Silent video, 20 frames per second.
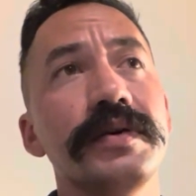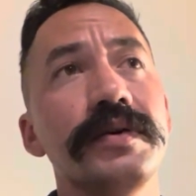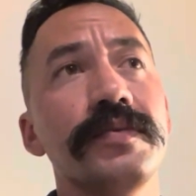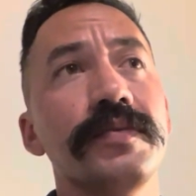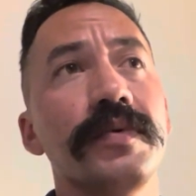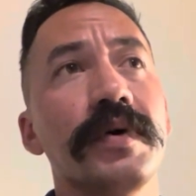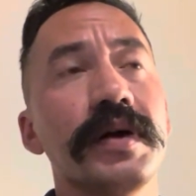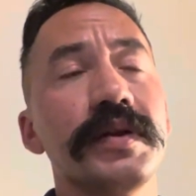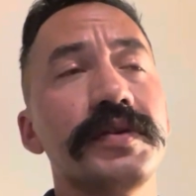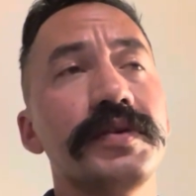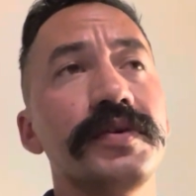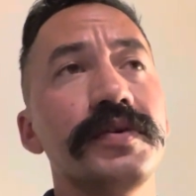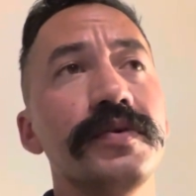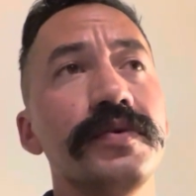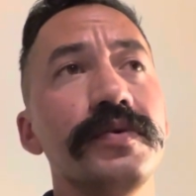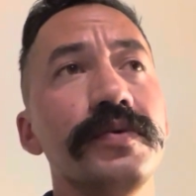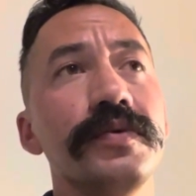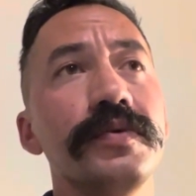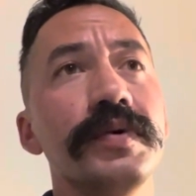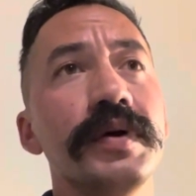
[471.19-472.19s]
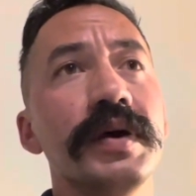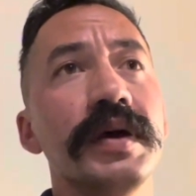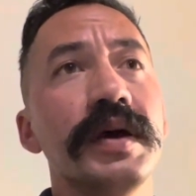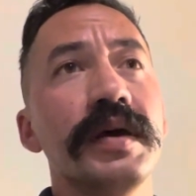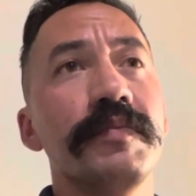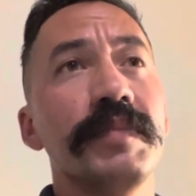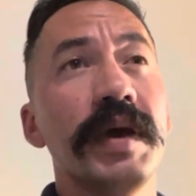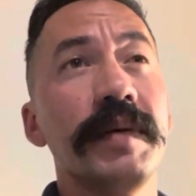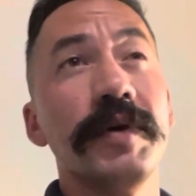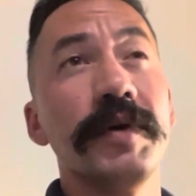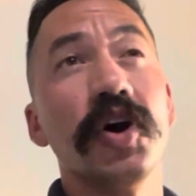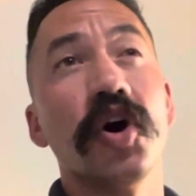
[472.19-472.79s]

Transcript: you want to maybe